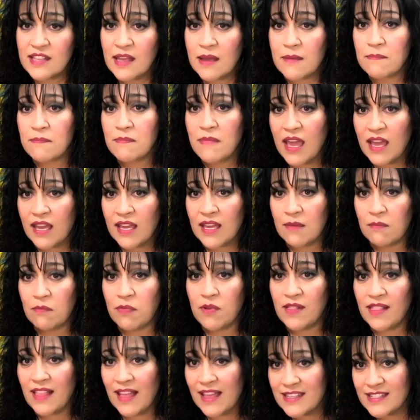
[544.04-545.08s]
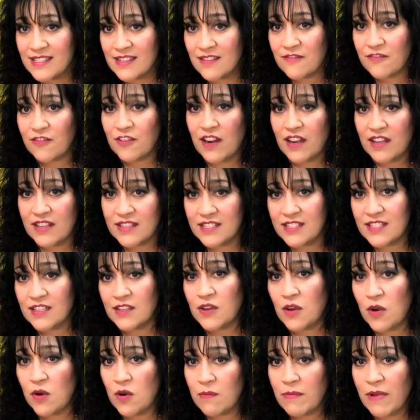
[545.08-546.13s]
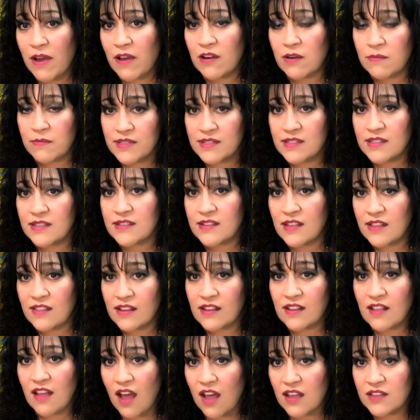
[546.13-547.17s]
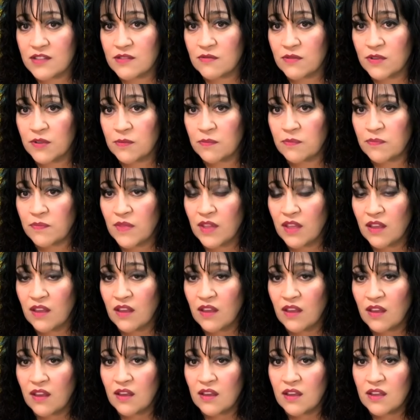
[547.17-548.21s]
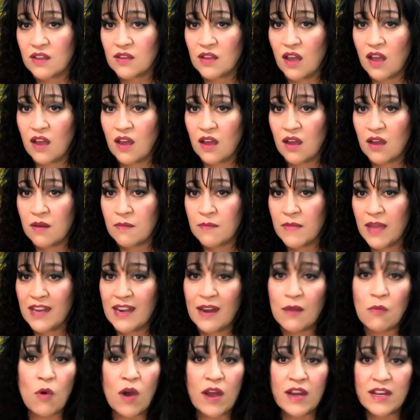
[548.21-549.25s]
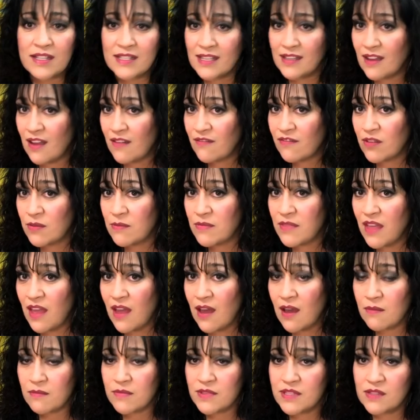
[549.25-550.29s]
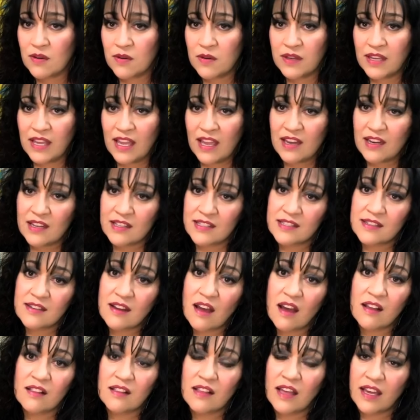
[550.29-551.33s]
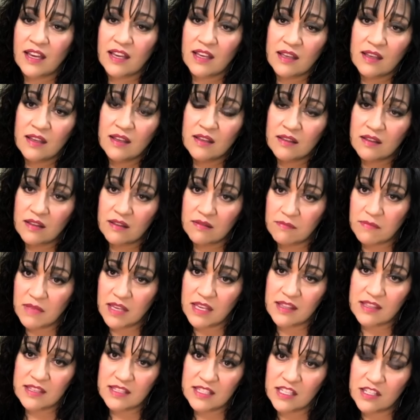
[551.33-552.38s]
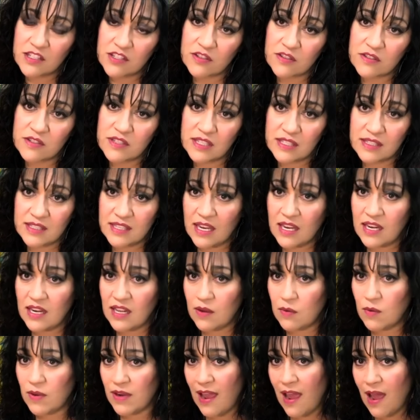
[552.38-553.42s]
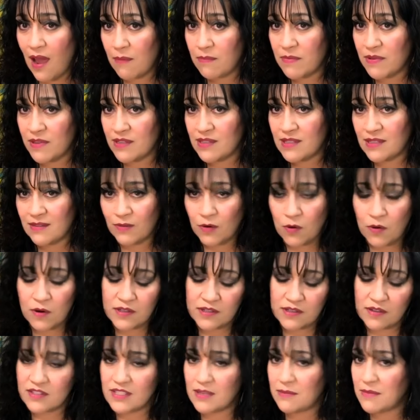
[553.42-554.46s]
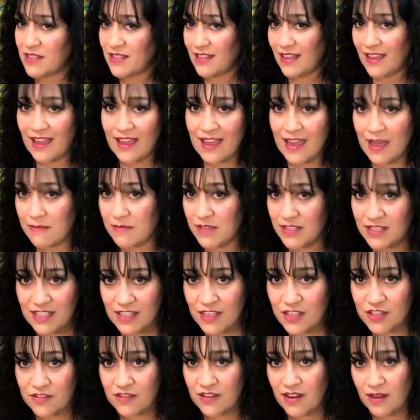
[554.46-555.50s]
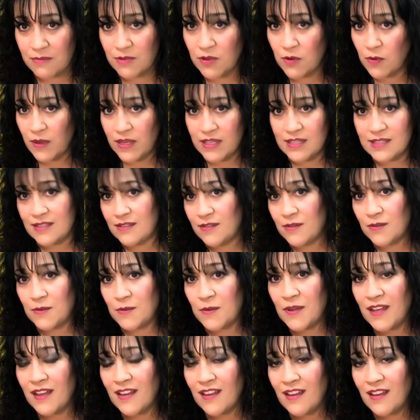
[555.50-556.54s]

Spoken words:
that make it pleasant for us to go about our business in the classroom. And I want it to come from them. So again, it's not like me, the teacher, dictating what happens. And of course, ultimately, I am the teacher, and I'm going to,